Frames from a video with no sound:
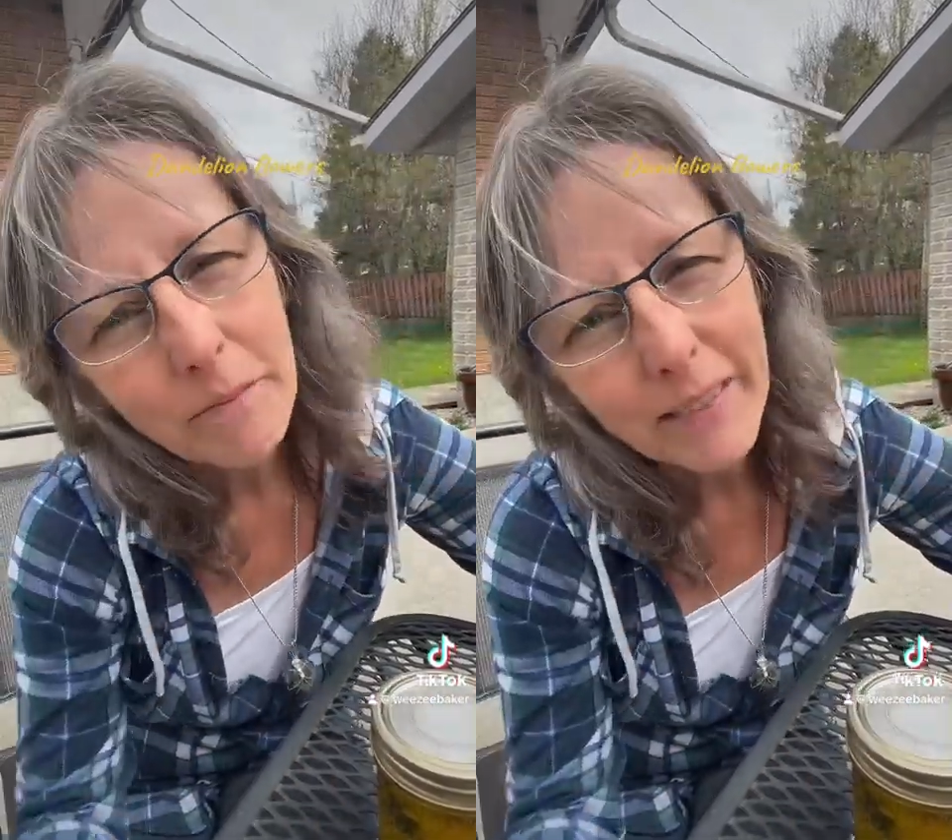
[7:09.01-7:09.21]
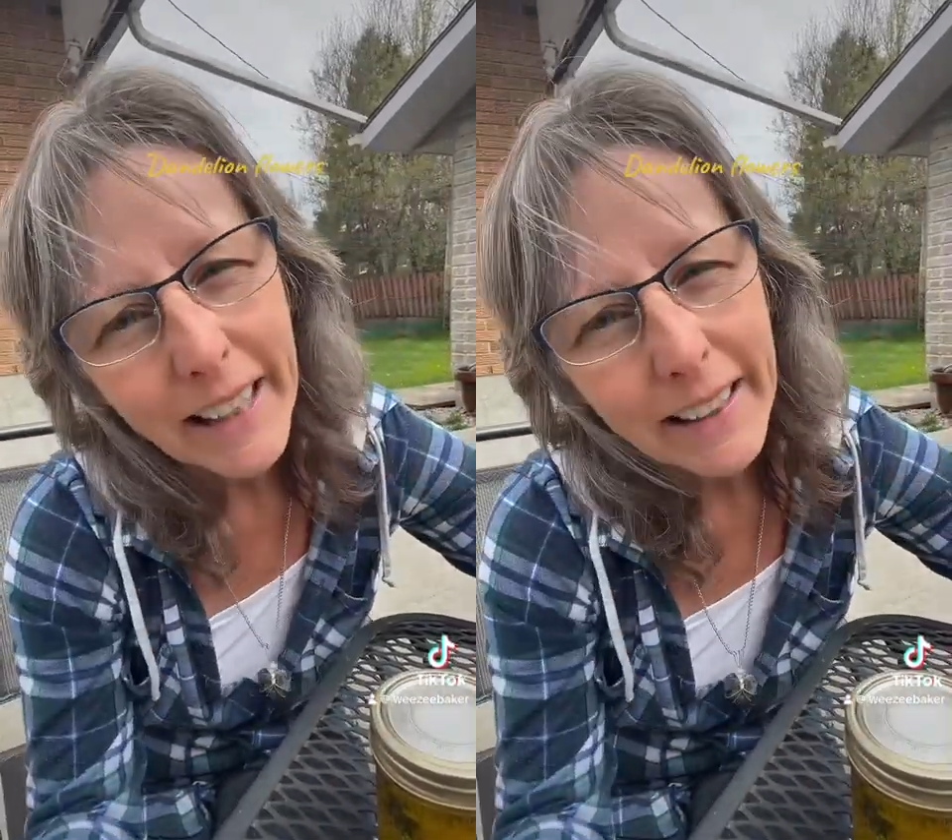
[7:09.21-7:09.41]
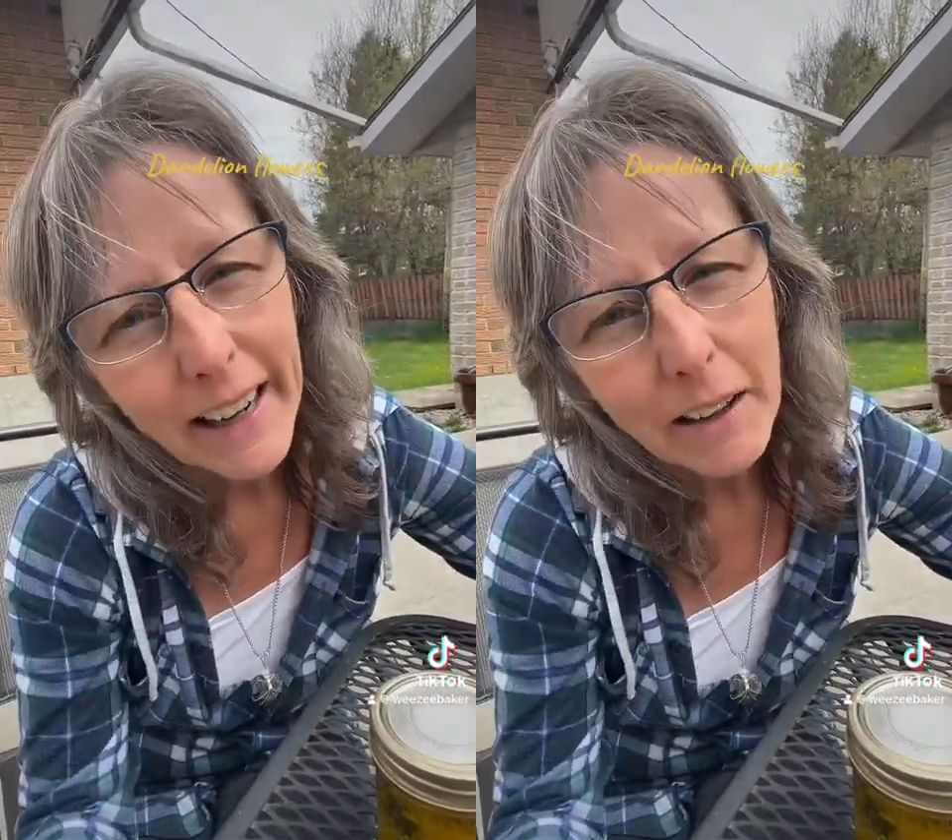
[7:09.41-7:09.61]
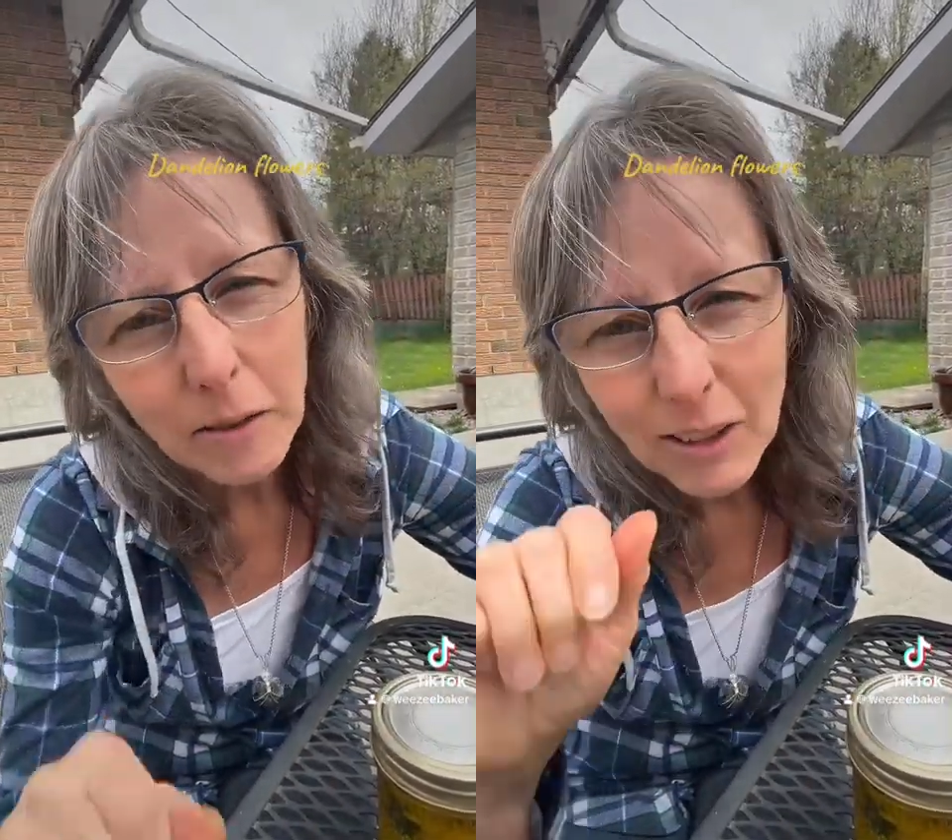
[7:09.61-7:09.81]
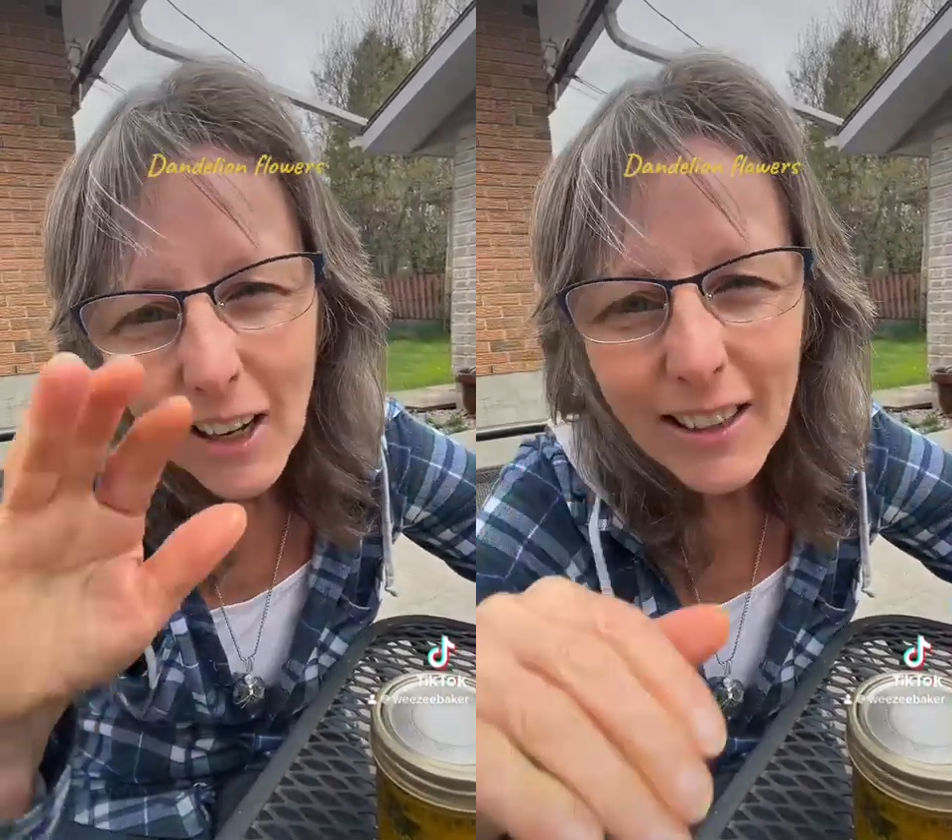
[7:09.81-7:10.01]
Take care, and we'll
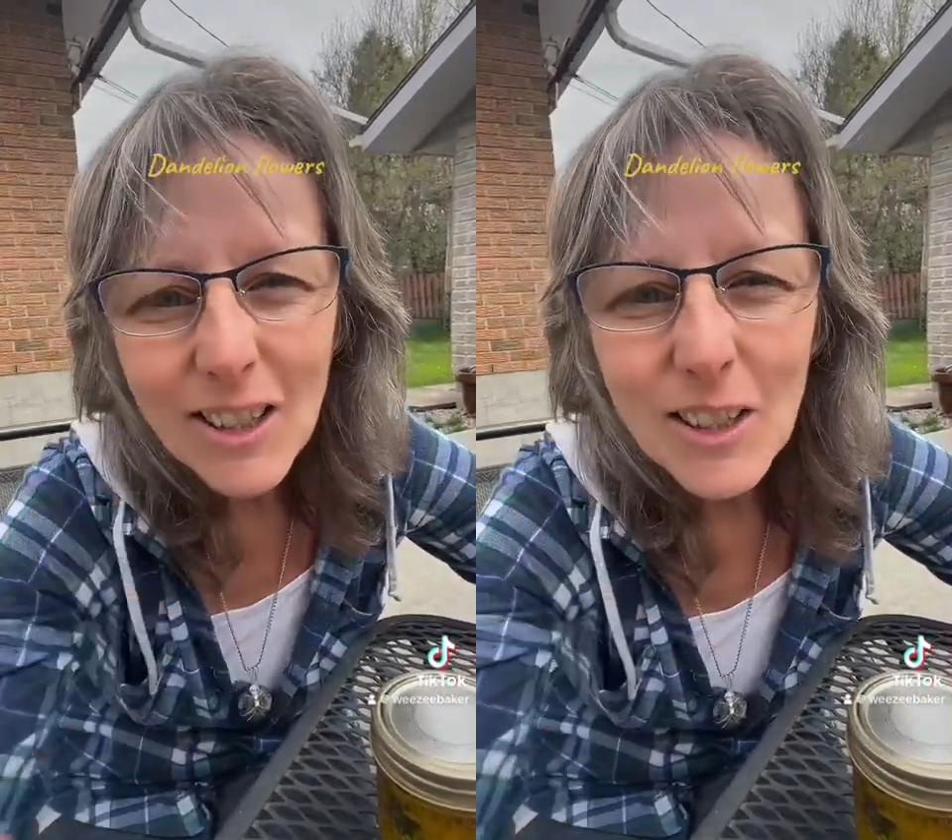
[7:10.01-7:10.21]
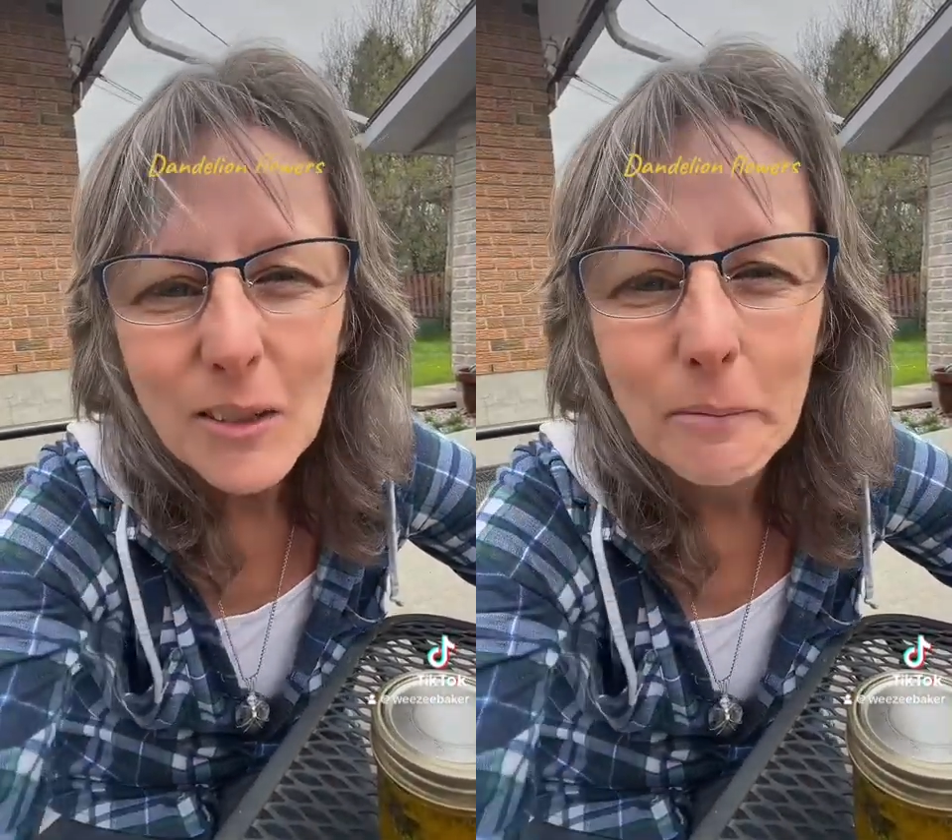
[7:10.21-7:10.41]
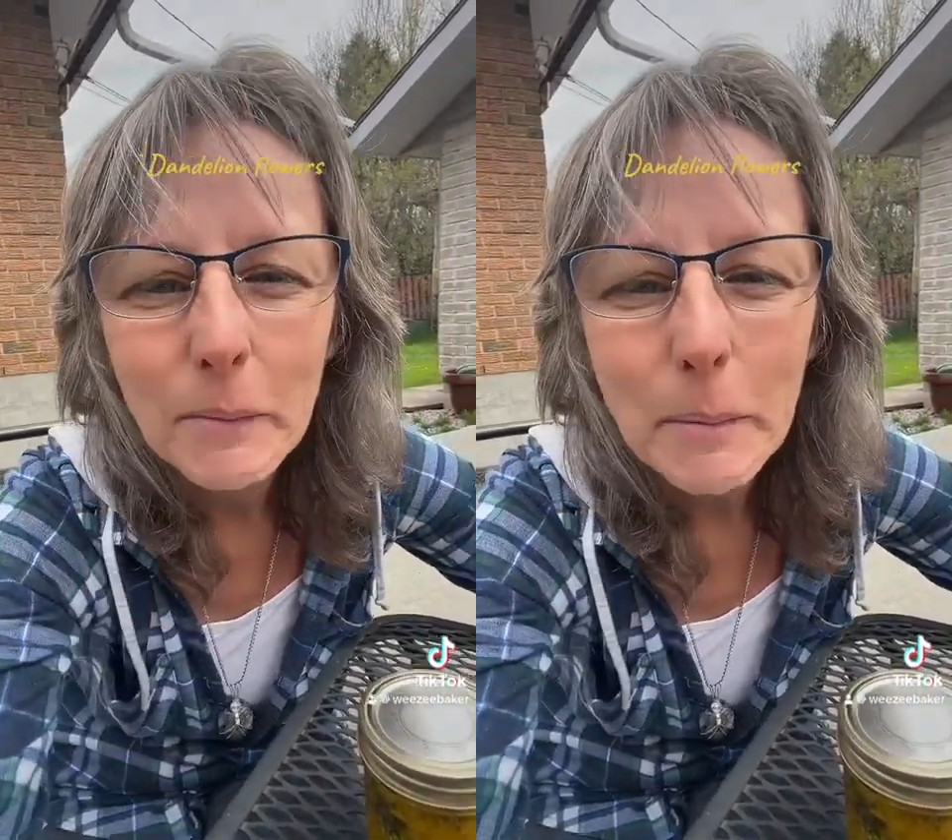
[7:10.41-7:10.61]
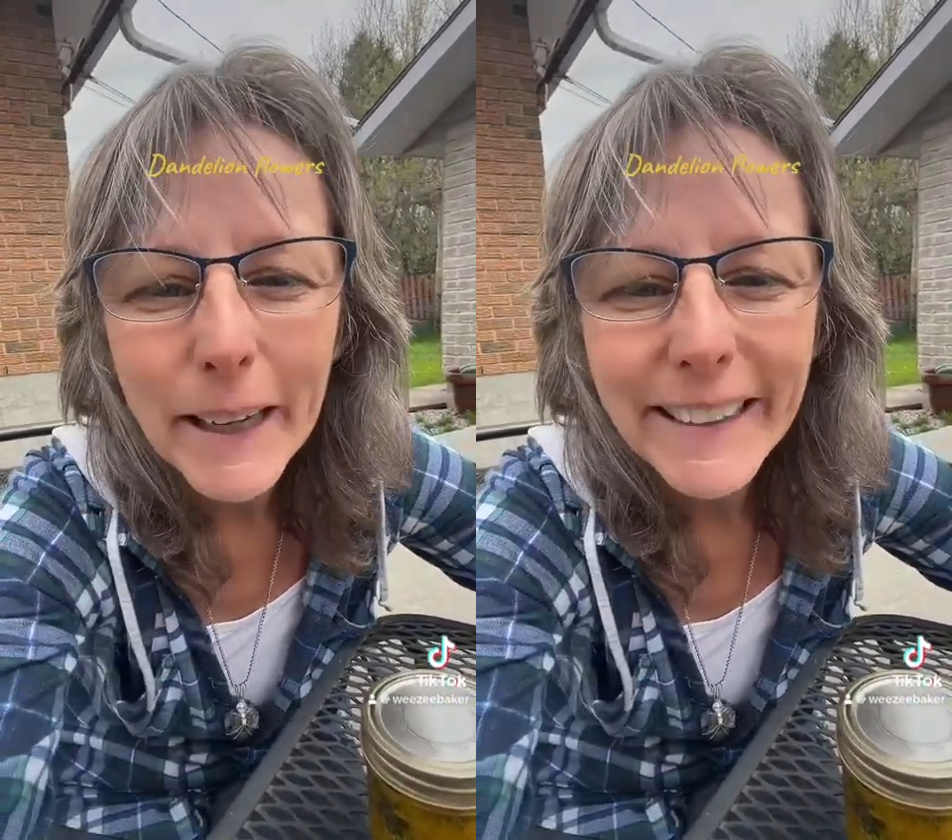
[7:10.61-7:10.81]
talk to you soon. Bye-bye.